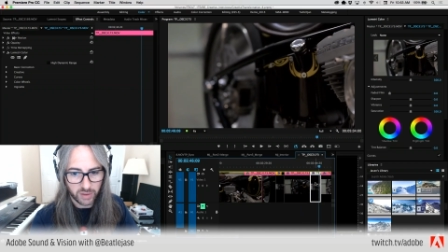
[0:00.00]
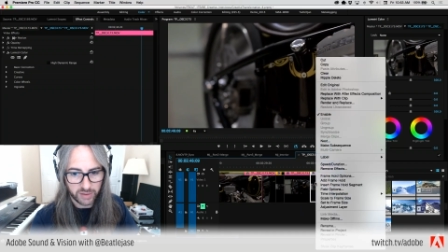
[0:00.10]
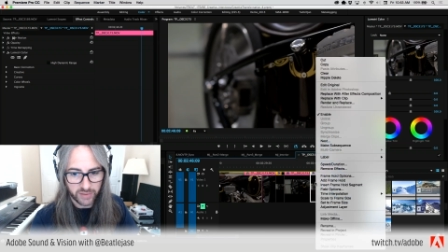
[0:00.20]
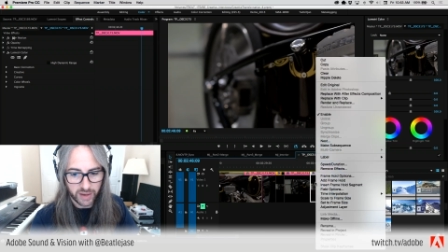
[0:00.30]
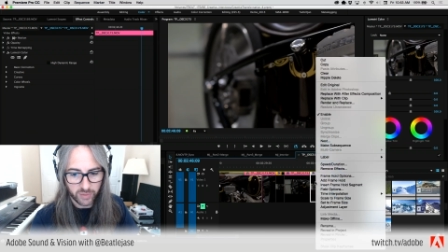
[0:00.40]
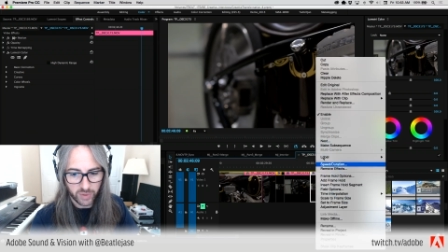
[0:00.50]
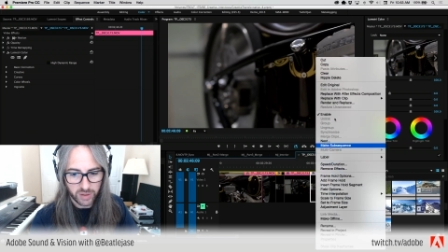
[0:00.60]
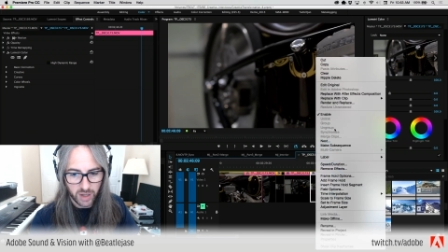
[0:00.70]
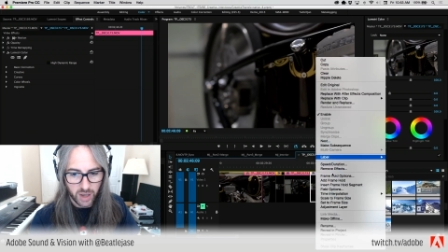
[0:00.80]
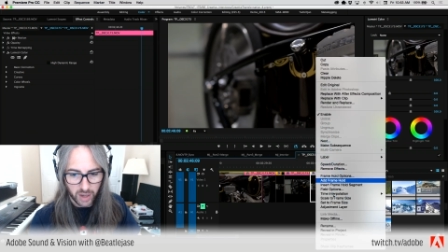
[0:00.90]
leave that
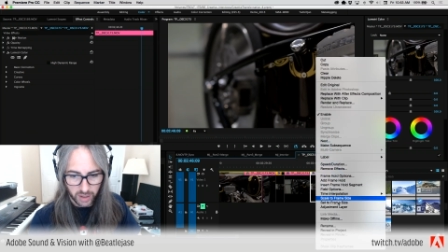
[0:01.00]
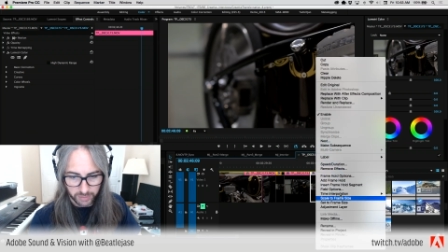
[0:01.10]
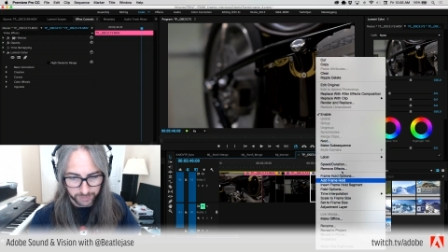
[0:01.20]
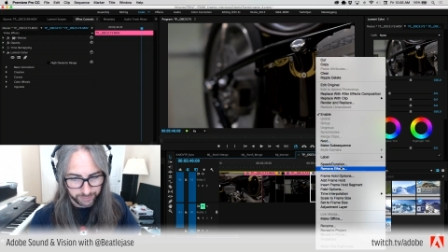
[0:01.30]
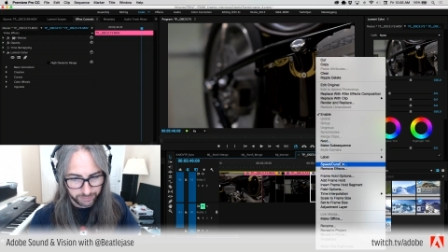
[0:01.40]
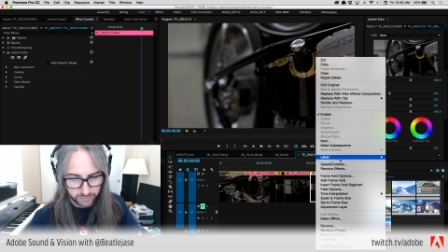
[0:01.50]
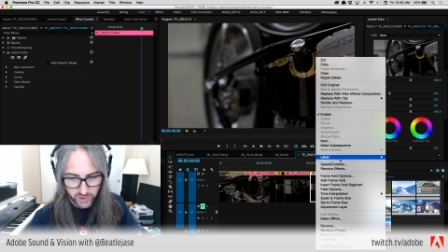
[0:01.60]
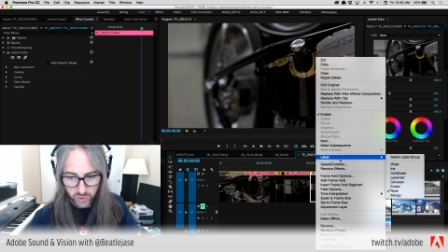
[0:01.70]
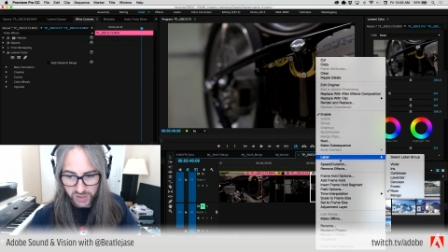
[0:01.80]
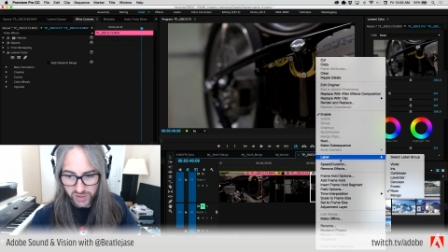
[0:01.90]
one.
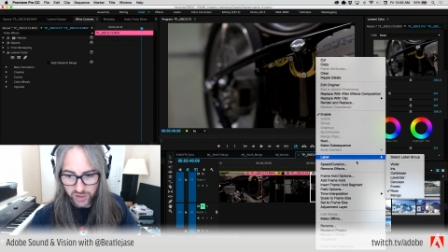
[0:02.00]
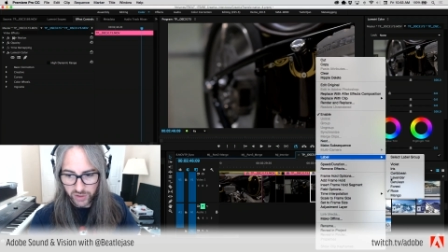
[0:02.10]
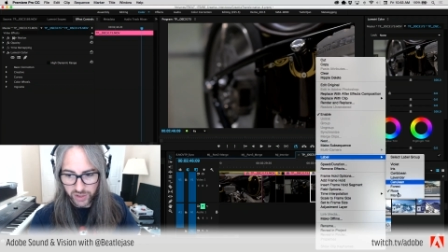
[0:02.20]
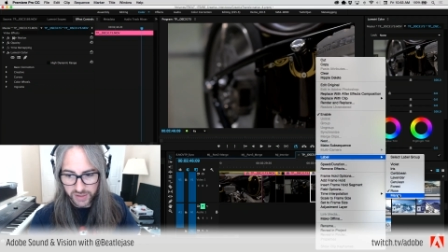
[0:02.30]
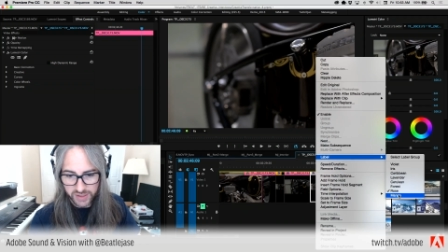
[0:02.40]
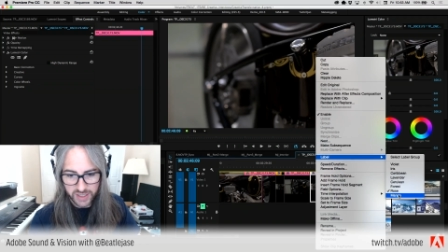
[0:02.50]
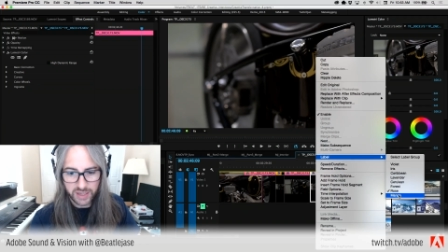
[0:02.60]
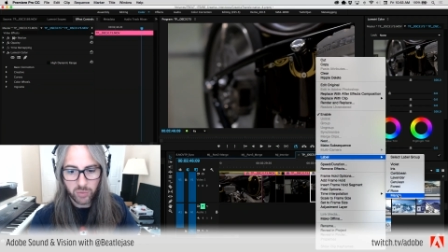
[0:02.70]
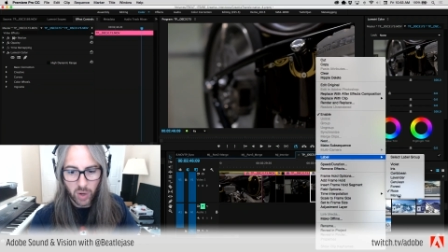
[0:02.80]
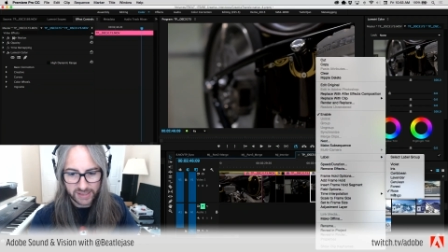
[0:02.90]
Do a search and
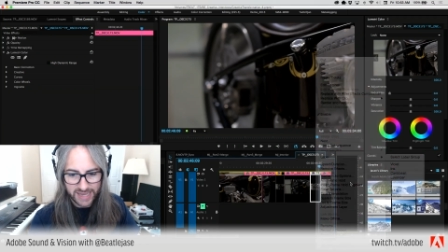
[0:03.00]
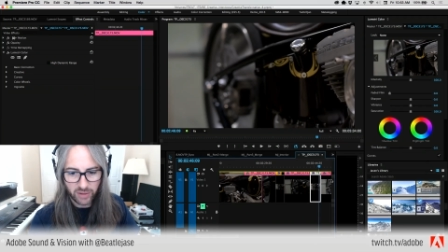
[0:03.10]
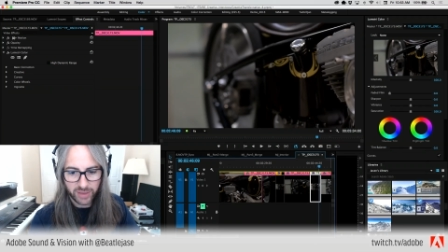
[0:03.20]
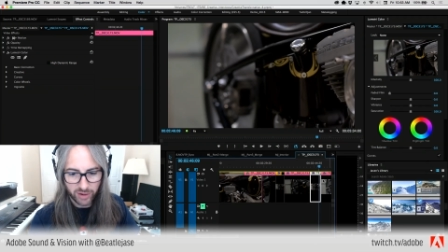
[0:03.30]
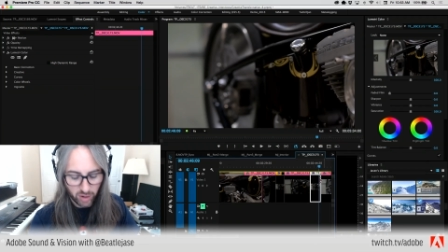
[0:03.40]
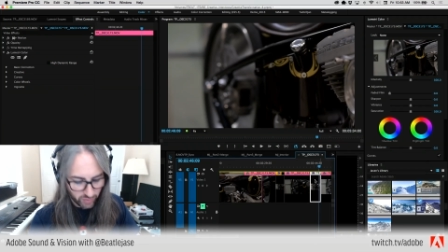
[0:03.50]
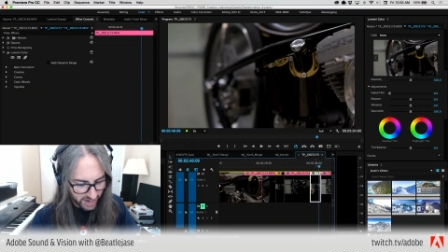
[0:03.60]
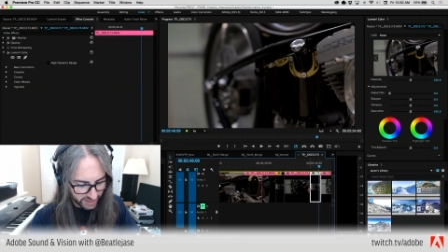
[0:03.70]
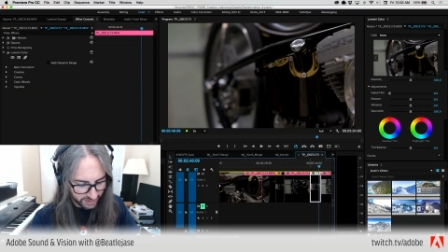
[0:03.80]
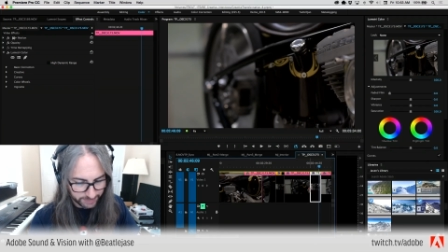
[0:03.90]
see what's out there
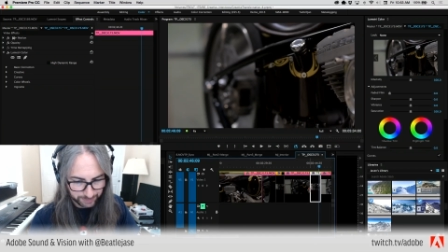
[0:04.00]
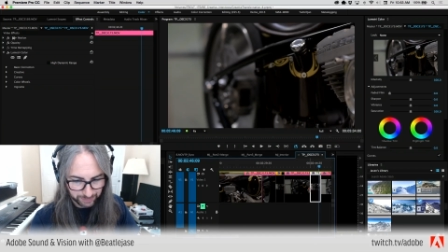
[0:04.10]
already.